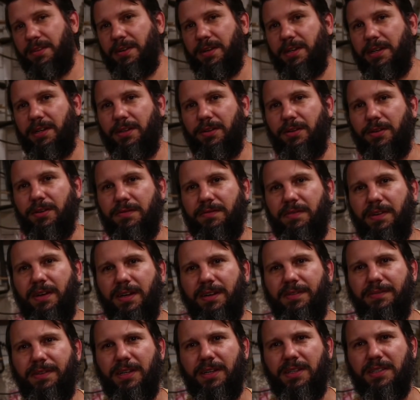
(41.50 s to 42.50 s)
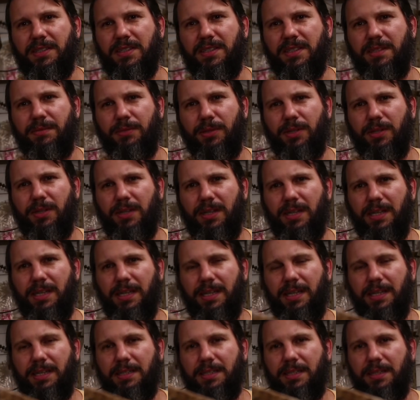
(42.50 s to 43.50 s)
they're going to look very, very similar
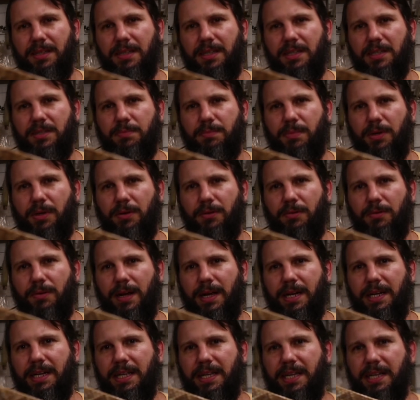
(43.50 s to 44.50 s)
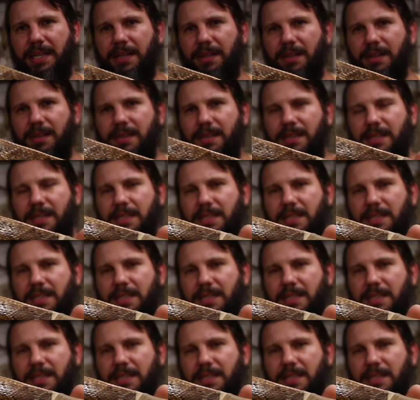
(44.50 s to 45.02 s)
to this bow right here.